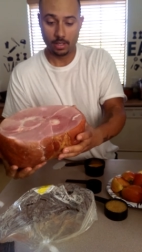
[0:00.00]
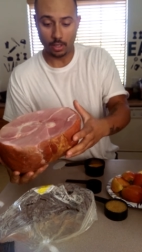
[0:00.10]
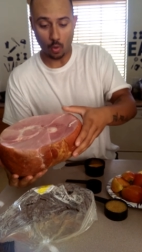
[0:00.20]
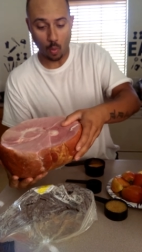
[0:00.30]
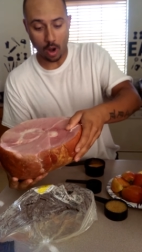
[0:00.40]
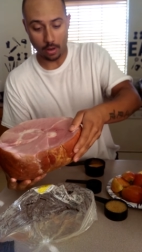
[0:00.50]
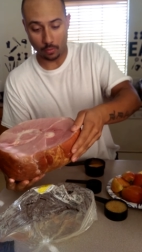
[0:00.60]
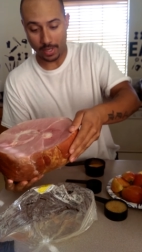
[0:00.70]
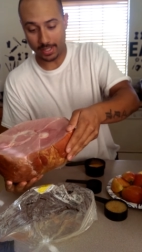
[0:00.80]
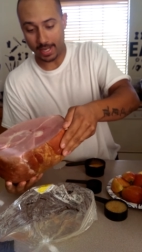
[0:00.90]
You can
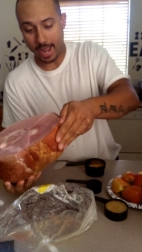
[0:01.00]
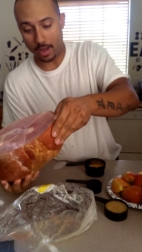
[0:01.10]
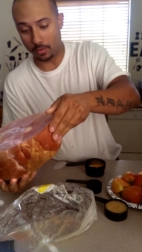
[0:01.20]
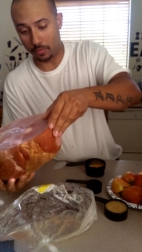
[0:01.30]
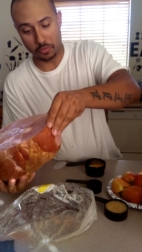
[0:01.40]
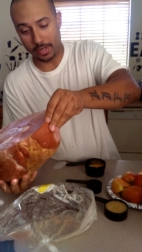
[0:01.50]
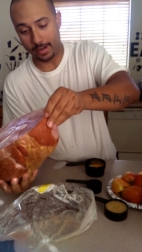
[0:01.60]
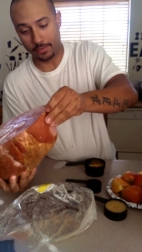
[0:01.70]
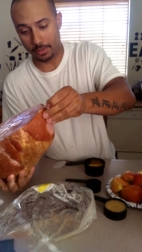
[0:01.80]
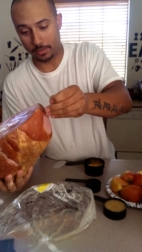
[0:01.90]
rinse it out,
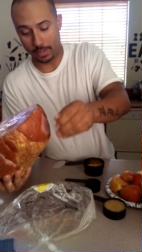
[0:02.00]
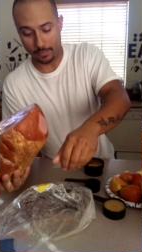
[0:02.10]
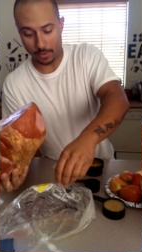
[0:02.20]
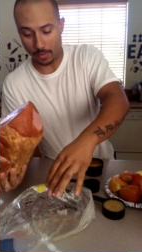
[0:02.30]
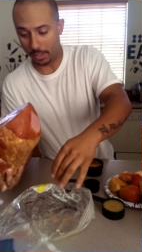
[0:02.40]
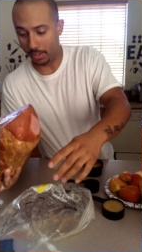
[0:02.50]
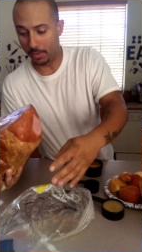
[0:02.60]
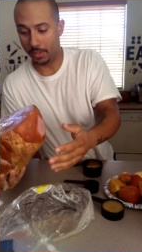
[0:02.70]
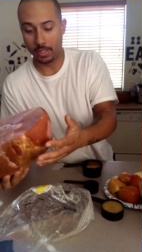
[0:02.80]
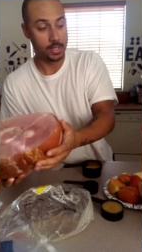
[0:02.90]
whatever, whatever you want to do.